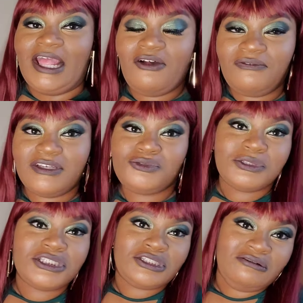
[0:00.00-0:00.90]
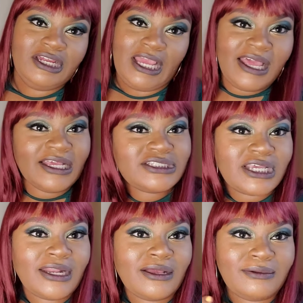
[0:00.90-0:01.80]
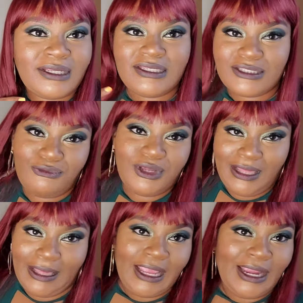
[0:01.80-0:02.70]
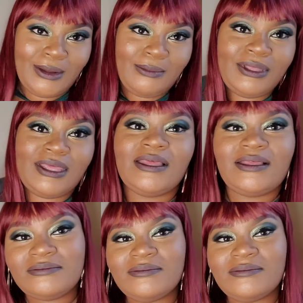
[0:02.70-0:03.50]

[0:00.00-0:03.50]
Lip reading: elfish with this green eyeshadow and this red hair, but